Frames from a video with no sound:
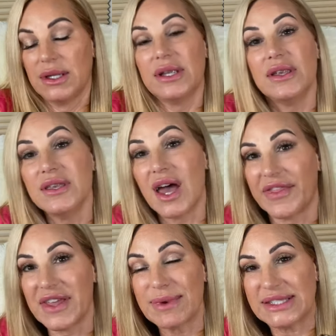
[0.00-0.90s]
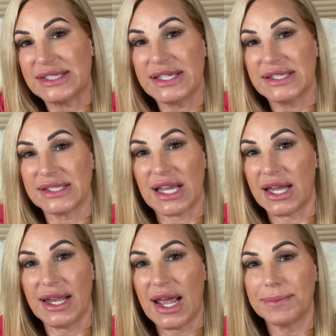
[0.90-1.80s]
Nothing But Sea and Sky,
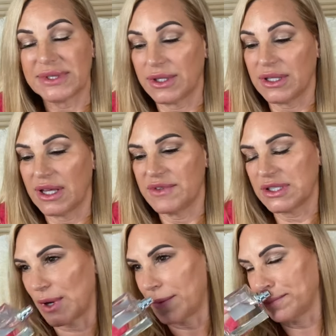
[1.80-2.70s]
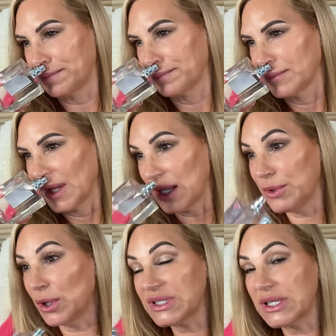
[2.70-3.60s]
and I absolutely love this one. It would
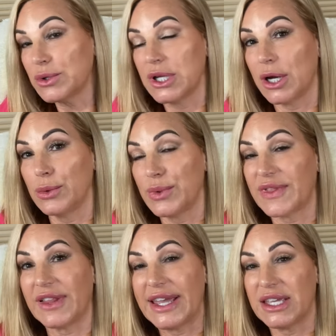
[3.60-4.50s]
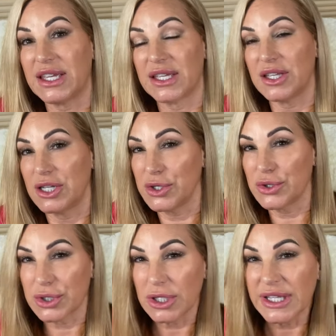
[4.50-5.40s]
also go with like, you know,
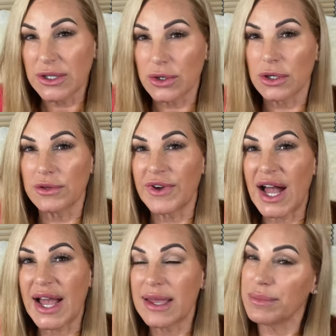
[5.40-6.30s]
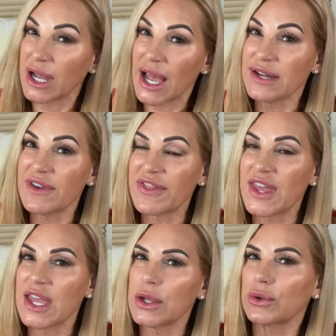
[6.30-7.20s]
your clean girl vibe kind of a
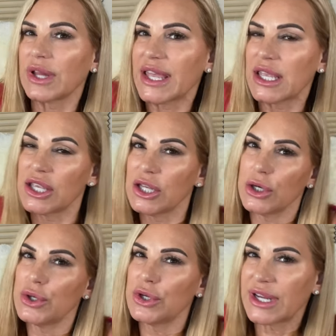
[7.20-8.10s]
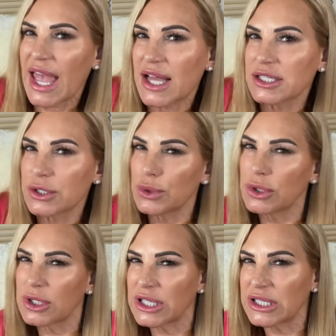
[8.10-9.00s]
thing, or like, you know, your casual
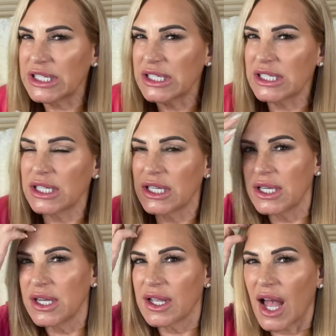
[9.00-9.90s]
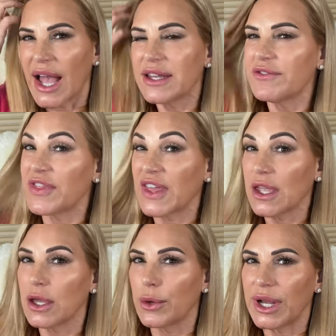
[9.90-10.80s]
clean kind of thing
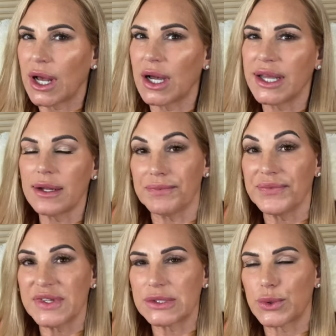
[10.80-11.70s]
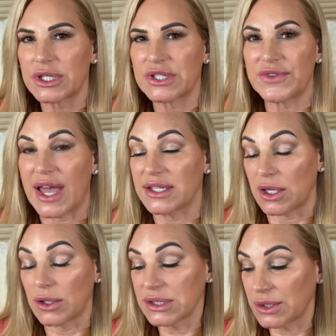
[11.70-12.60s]
going on. This works for that. It's
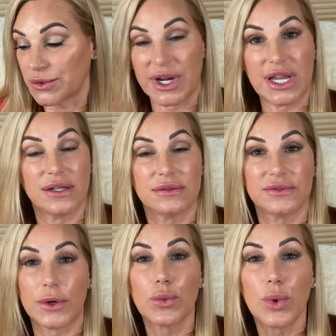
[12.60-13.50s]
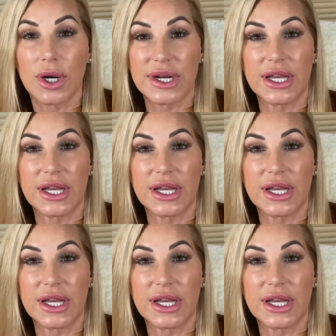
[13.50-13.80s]
also great for work.